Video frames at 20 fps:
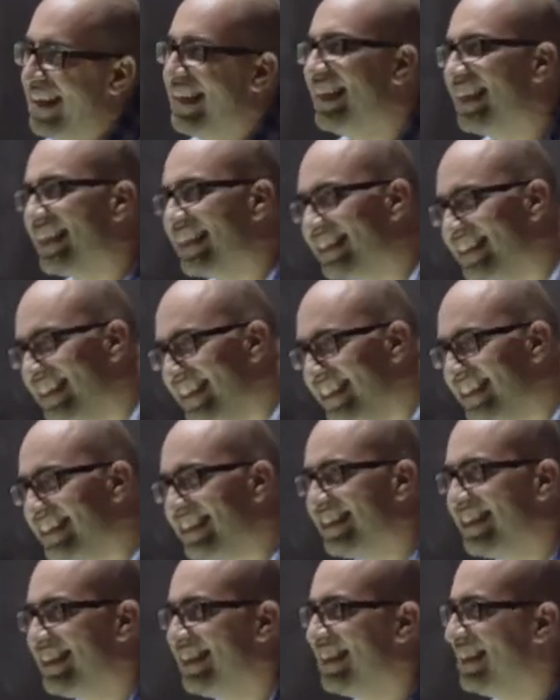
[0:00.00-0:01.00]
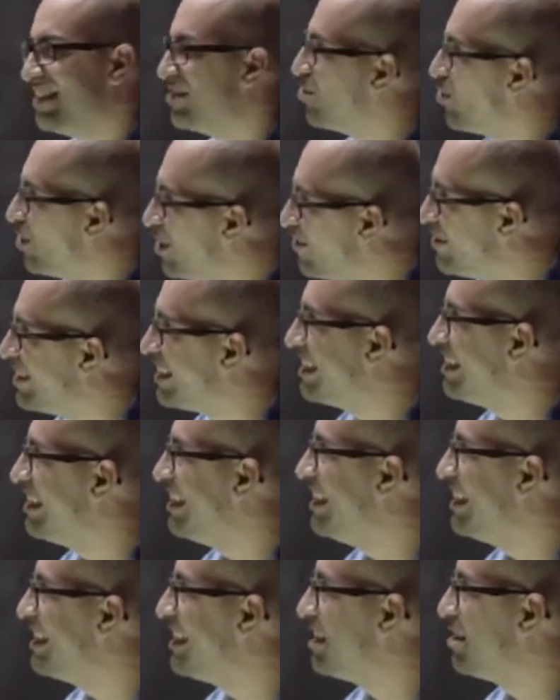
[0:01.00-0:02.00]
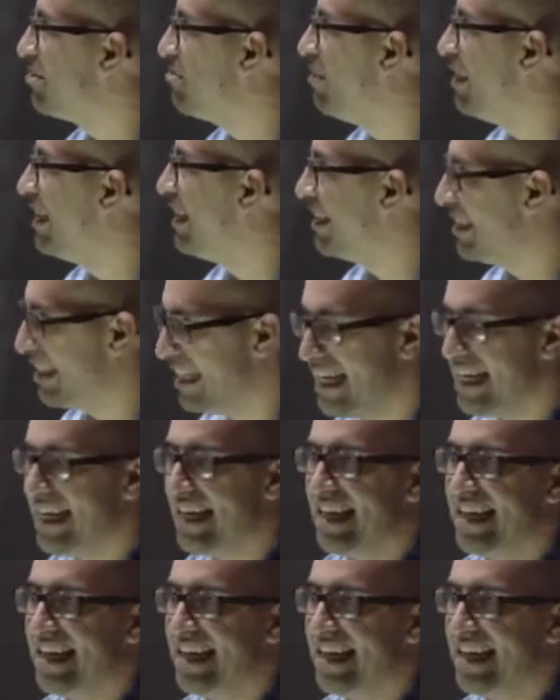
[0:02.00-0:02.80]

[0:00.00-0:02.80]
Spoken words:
It sort of exists, but